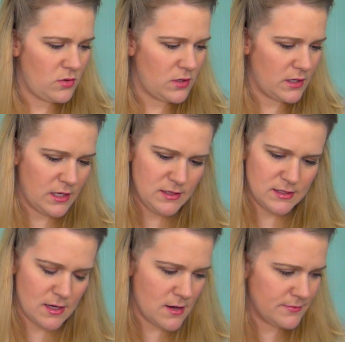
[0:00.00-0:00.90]
ooh,
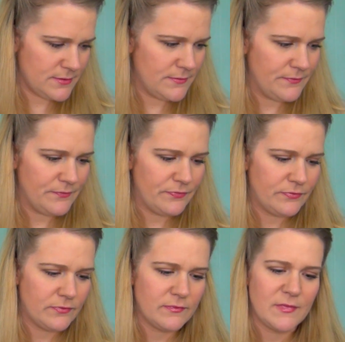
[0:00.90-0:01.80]
heads up.
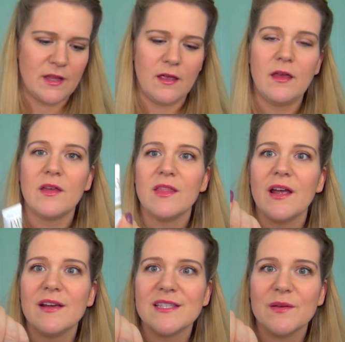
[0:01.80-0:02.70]

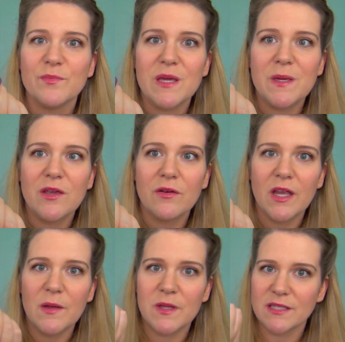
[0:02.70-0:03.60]
There is a BB cream.